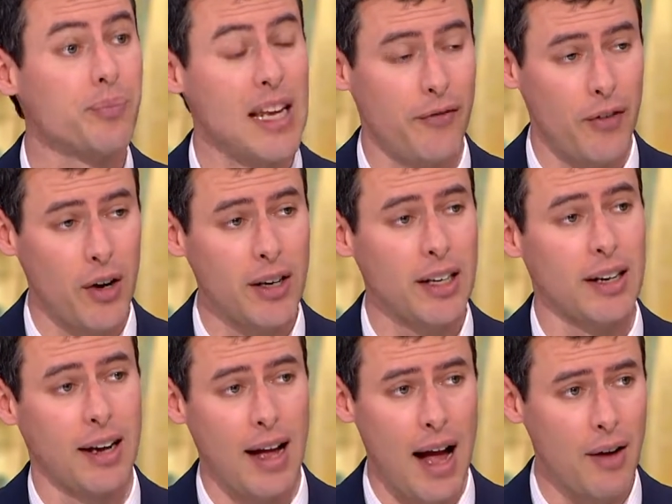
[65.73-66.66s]
funded a
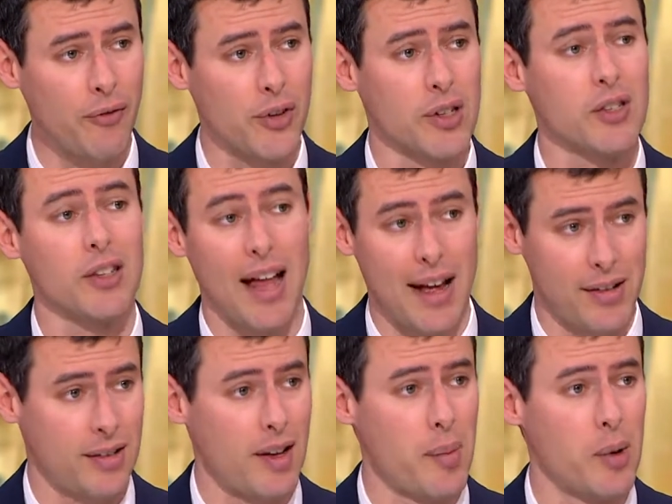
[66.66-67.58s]
conference
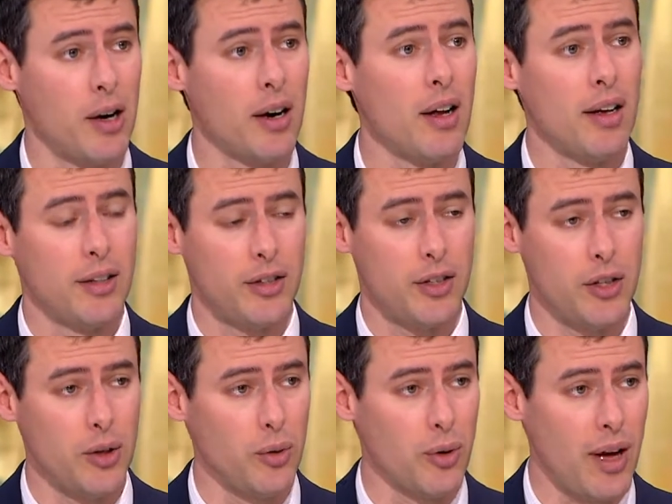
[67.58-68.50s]
last summer
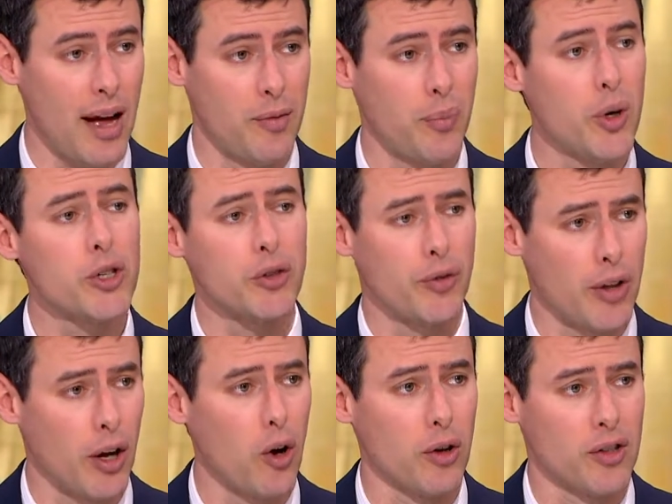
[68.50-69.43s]
to kind of push for the
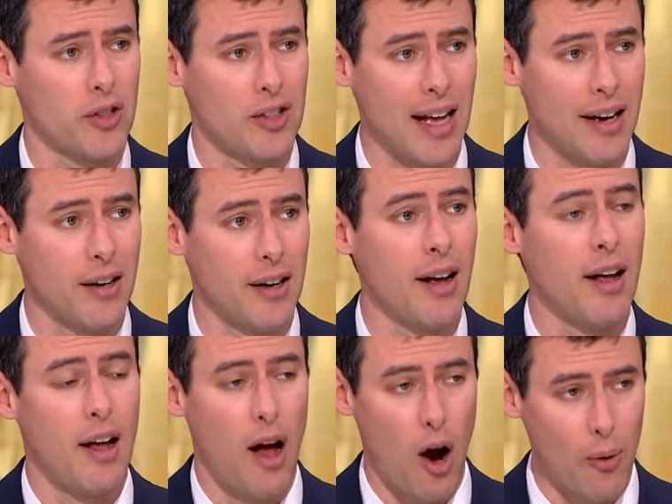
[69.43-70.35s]
gold standard
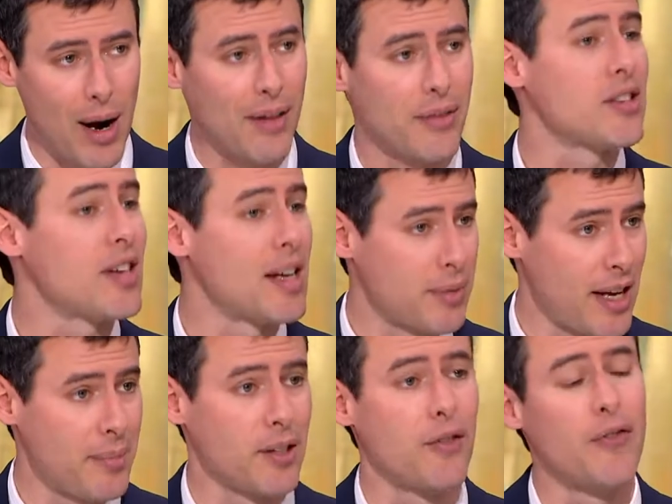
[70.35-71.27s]
around the same
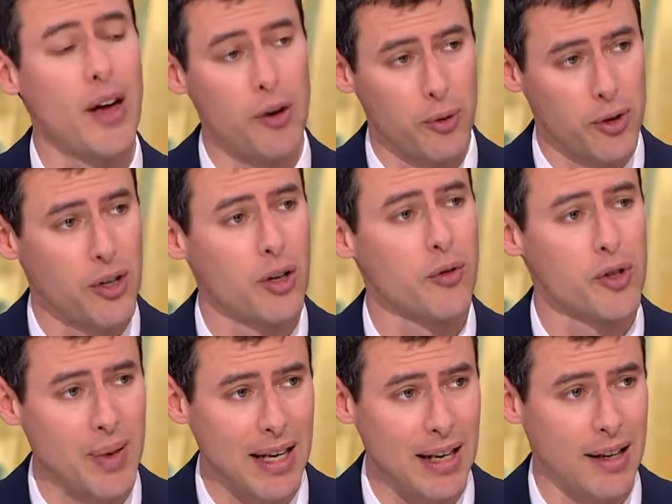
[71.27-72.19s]
time that the Federal Reserve
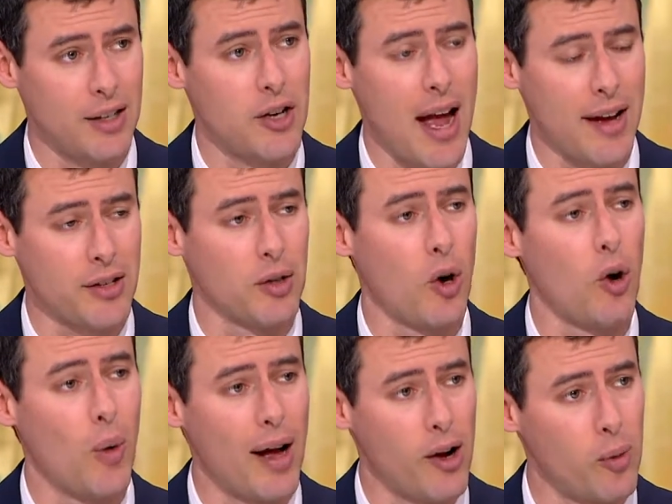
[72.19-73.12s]
was meeting in Jackson Hole,
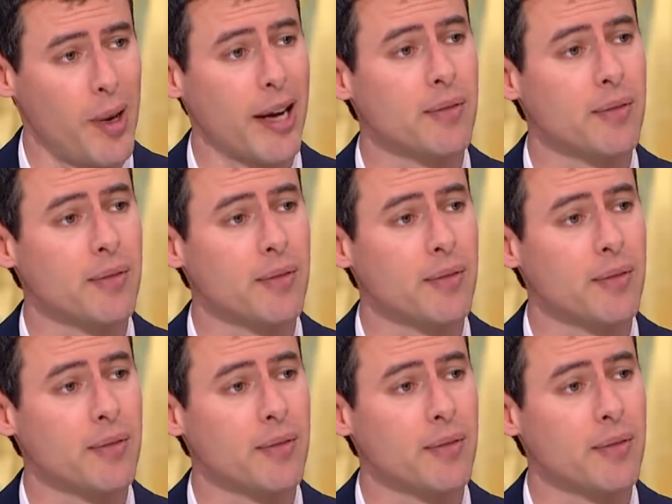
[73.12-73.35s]
Wyoming.